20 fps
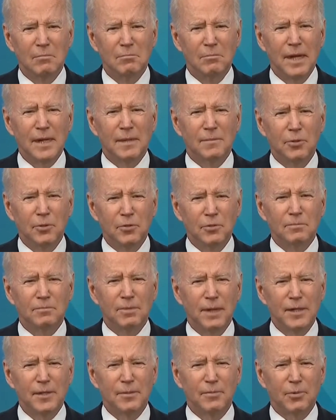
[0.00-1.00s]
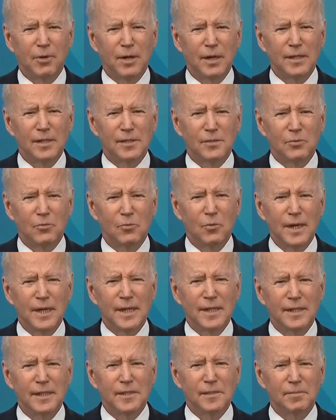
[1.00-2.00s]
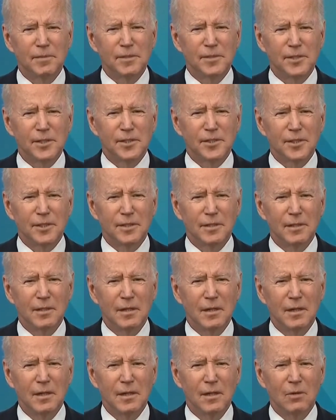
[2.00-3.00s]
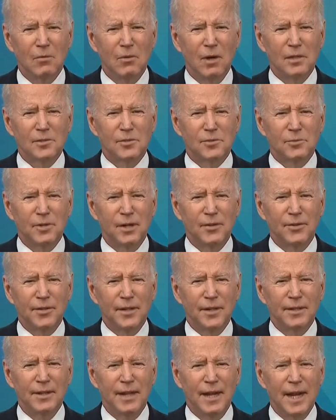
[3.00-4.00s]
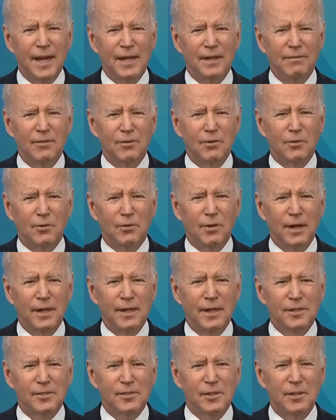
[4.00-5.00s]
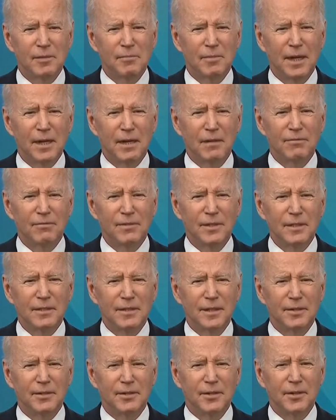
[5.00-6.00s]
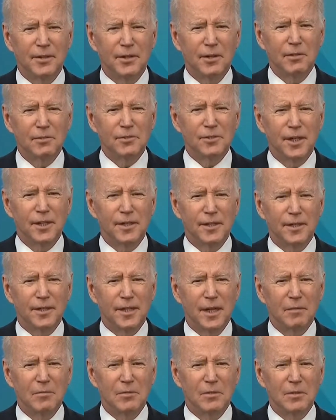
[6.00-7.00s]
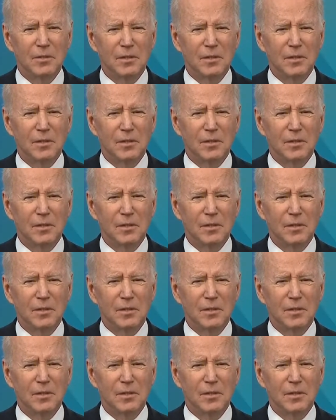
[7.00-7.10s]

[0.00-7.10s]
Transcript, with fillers: Make Putin pay the price, weaken his position, while strengthening the hand of the Ukrainians on the battlefield and at the negotiating table.